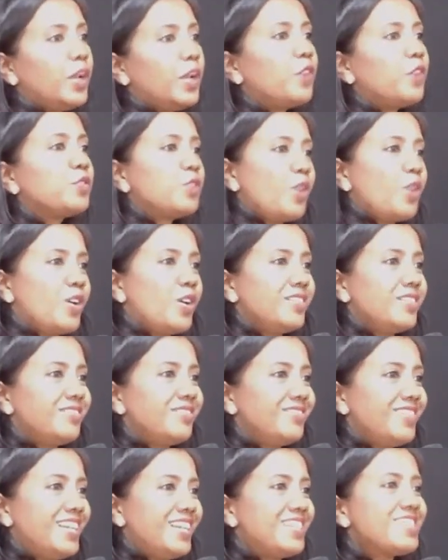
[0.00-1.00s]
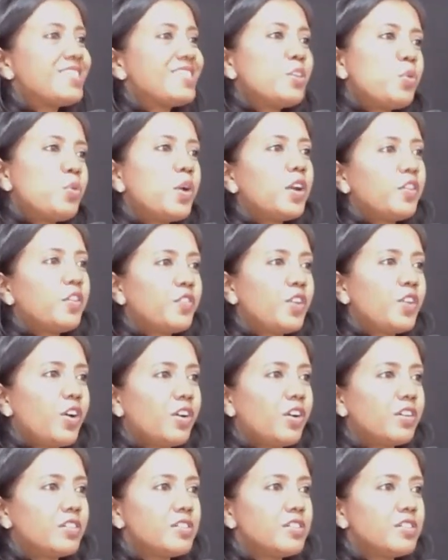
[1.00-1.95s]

of God, it is the word of God.